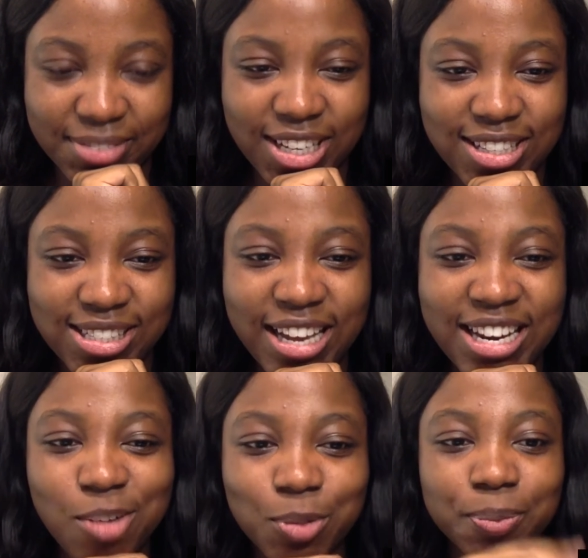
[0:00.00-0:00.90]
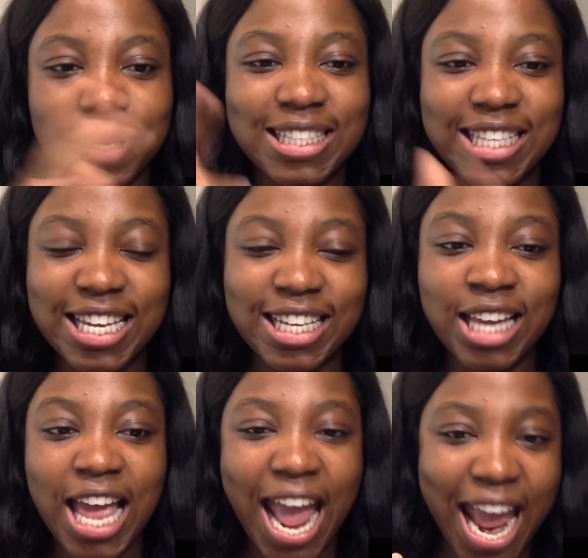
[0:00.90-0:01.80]
Second album, Teen
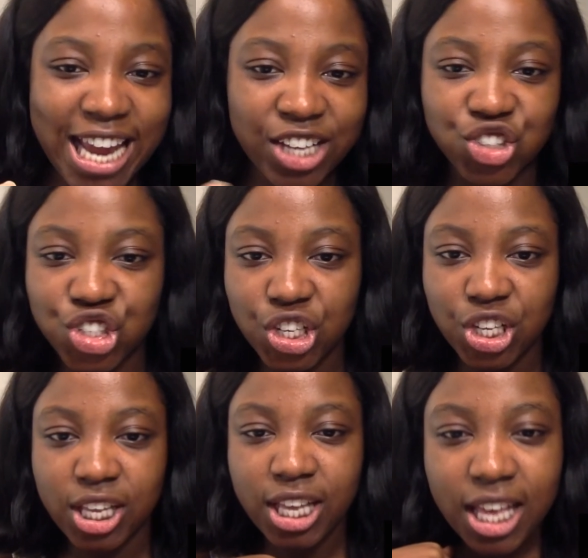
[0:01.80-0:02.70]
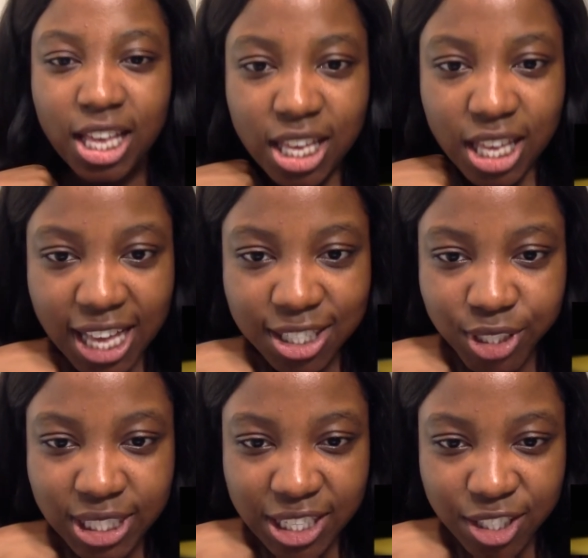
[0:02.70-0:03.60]
Age.
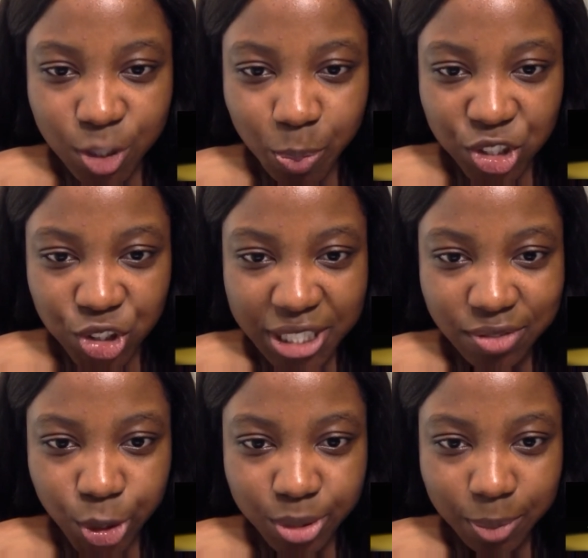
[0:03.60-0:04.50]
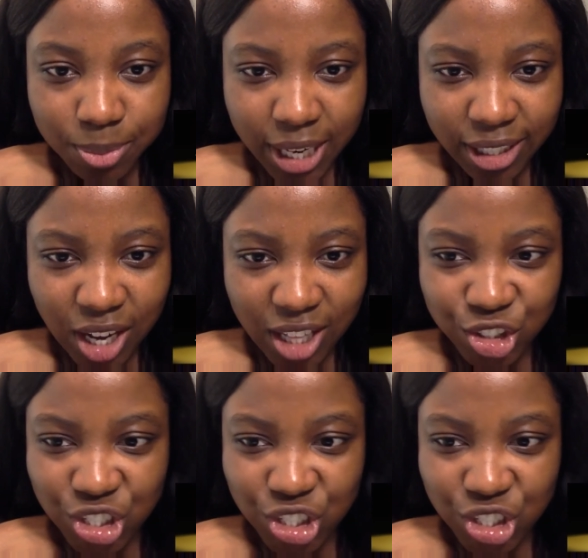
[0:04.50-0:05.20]
SVT, Specialized Videotape Technology